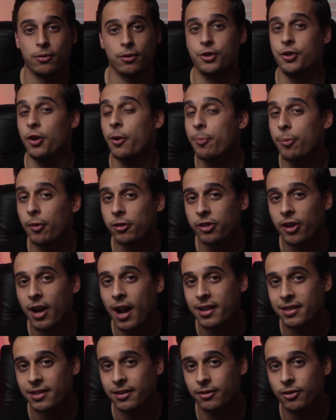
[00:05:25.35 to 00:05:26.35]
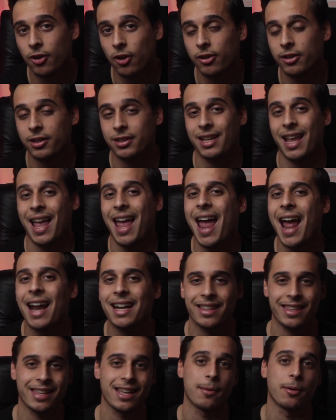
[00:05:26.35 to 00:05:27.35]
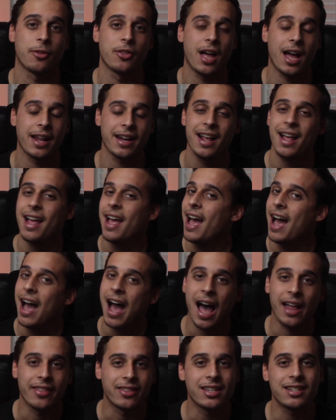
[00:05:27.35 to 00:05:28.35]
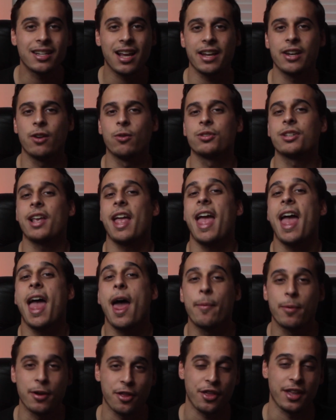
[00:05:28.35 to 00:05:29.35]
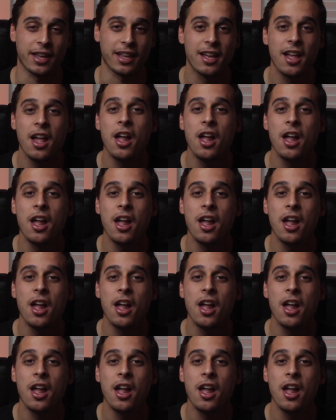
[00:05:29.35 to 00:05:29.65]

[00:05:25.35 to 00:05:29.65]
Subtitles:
John Prosser hasn't told us anything about that, and this guy knows everything.